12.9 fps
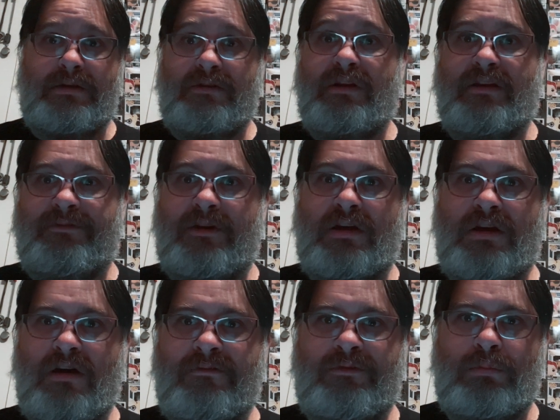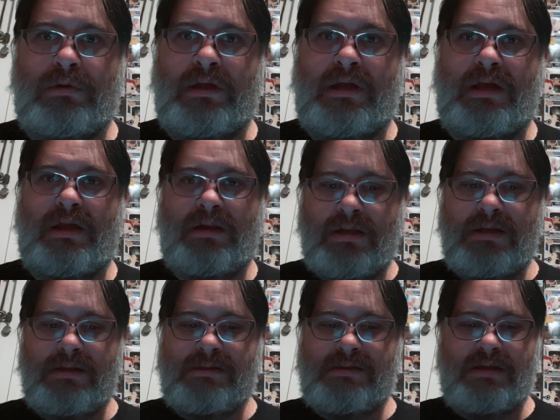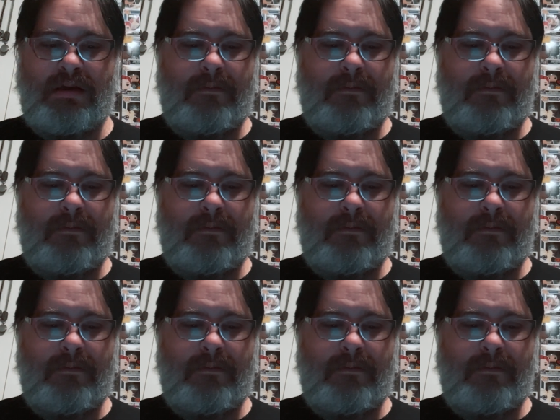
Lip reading: living comfortably at least.